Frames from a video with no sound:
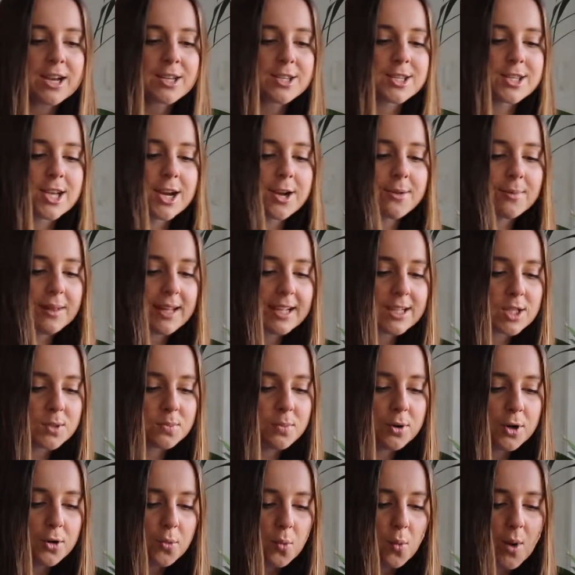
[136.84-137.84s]
So let's
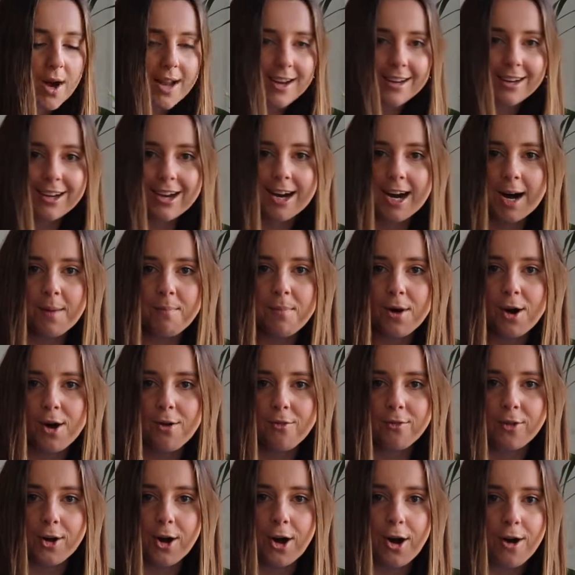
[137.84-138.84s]
put 1 cup
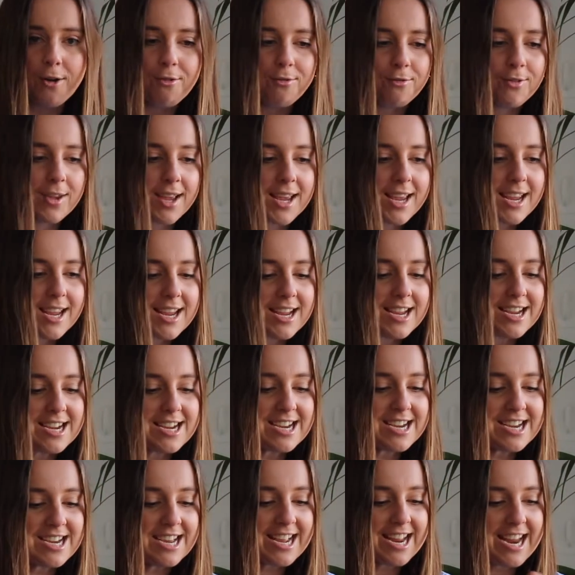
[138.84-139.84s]
of coffee
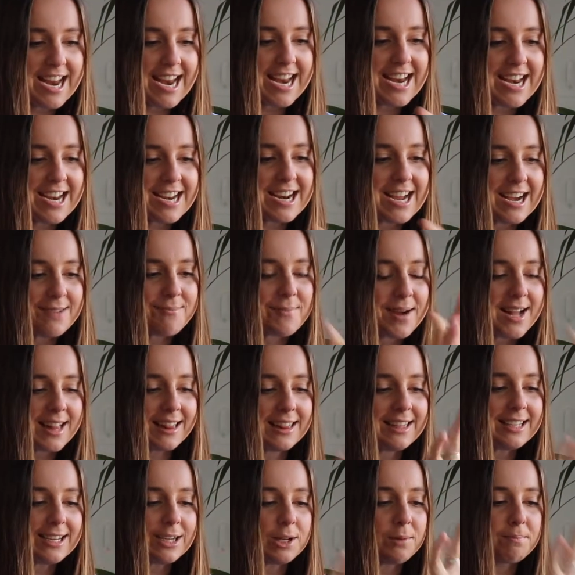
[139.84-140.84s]
in
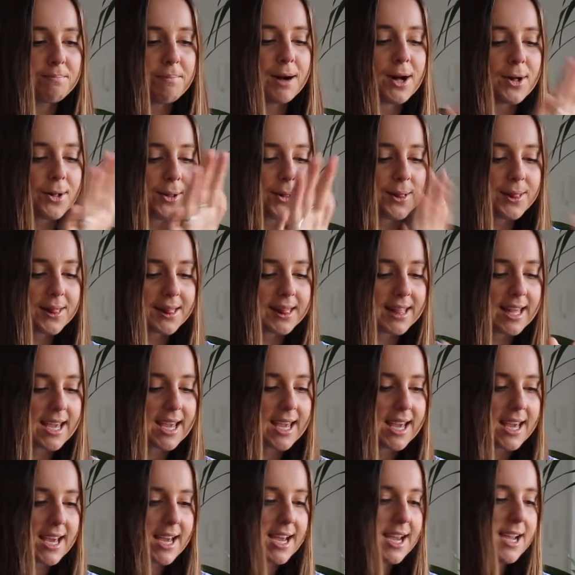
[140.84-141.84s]
my little bowl
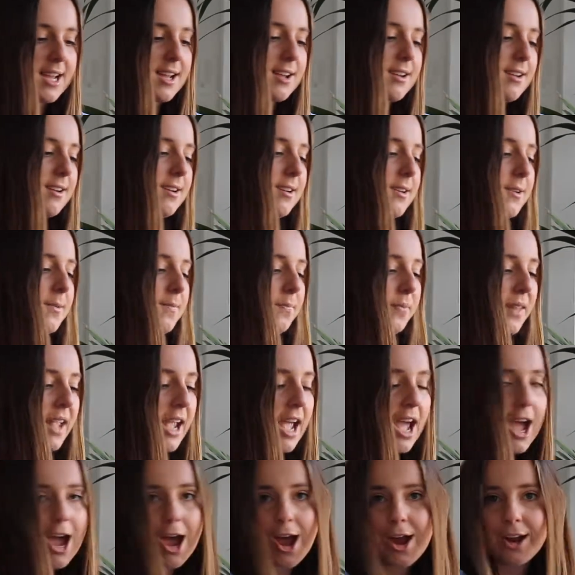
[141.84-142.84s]
there.
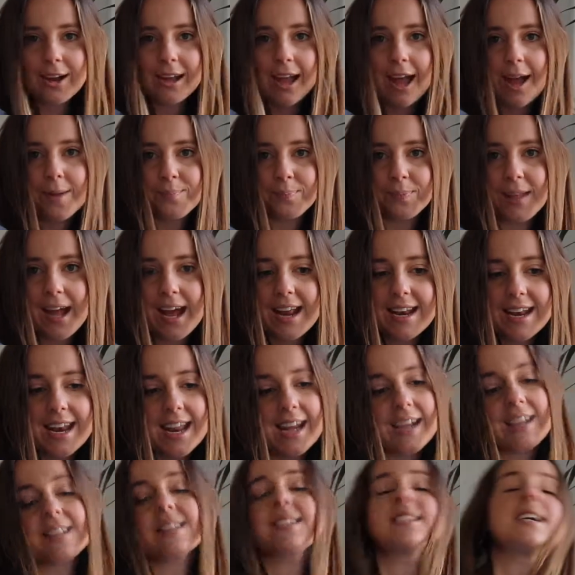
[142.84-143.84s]
Okay, and
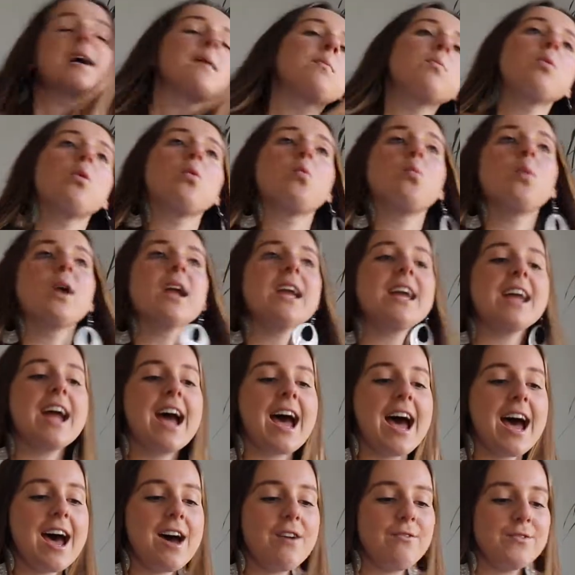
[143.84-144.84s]
next up we
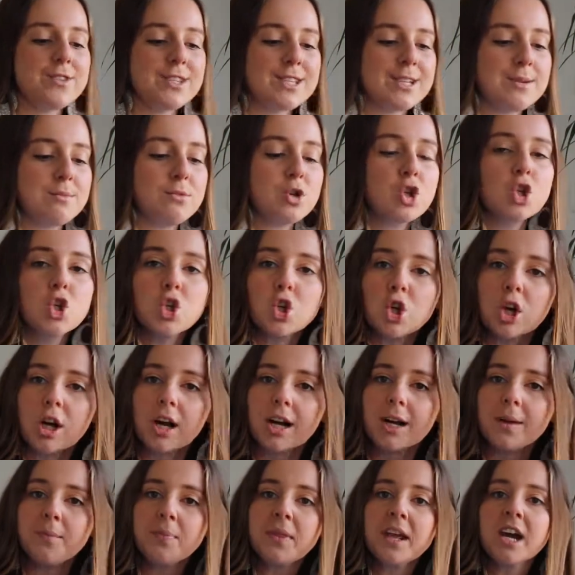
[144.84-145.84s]
have some
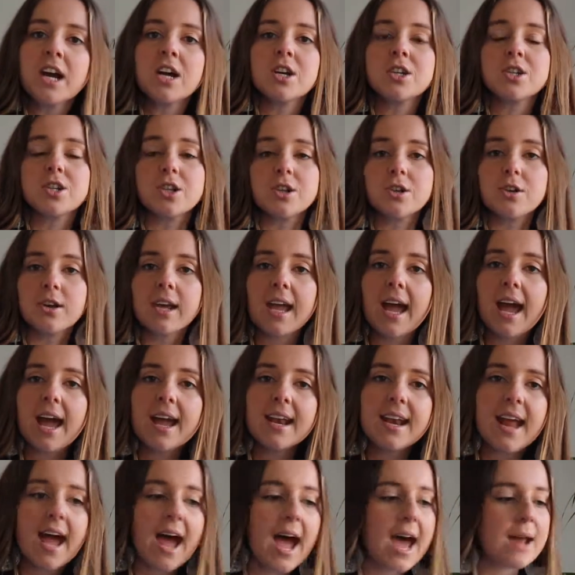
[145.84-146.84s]
sugar. So you
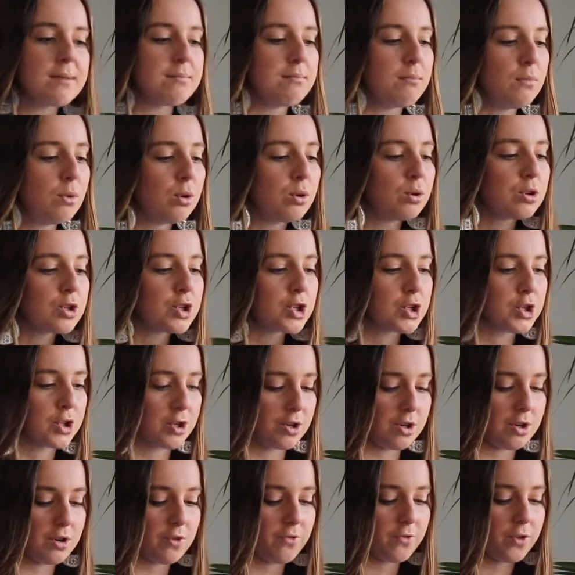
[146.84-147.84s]
can add more
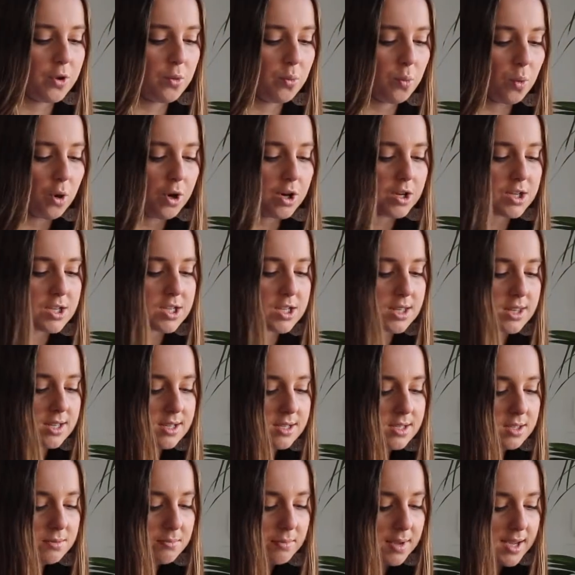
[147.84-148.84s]
sugar if you want to
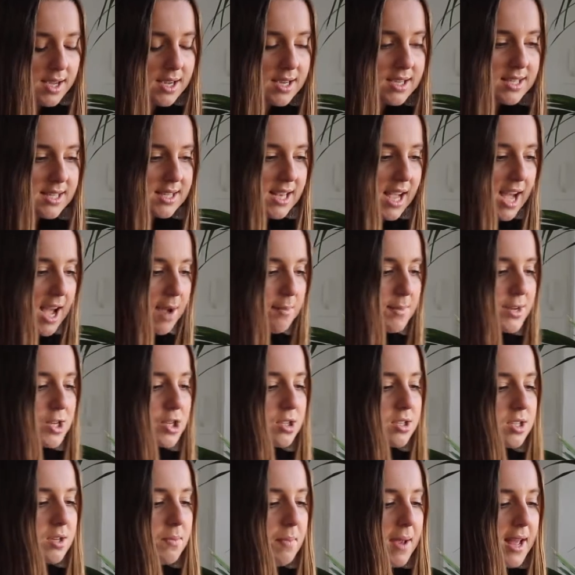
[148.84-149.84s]
this mix. It
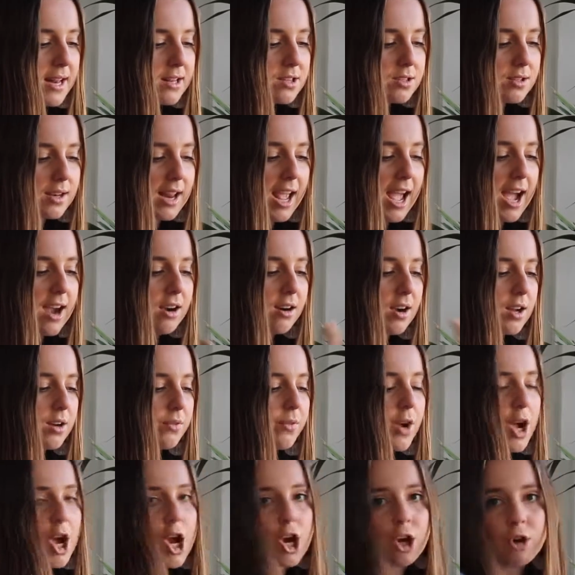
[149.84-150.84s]
just depends on how
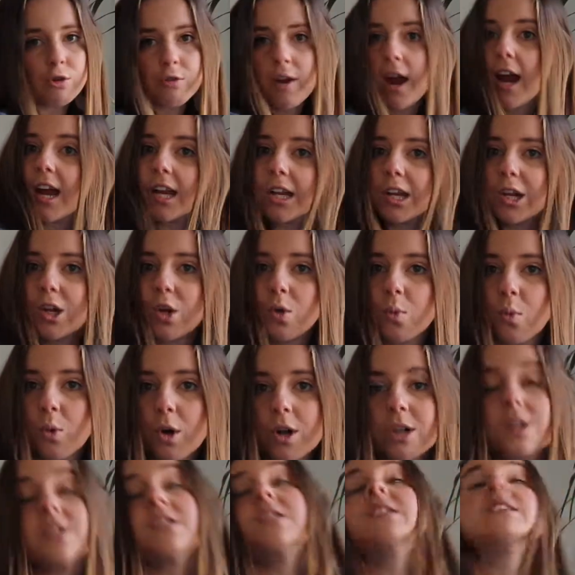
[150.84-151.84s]
kind of grainy you
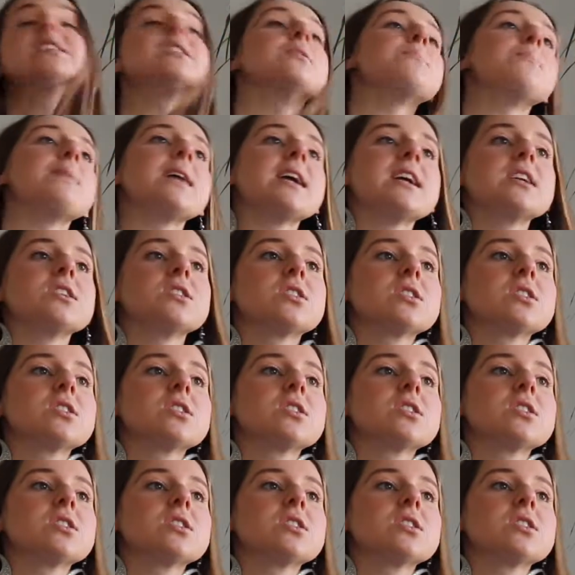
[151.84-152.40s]
want it to be.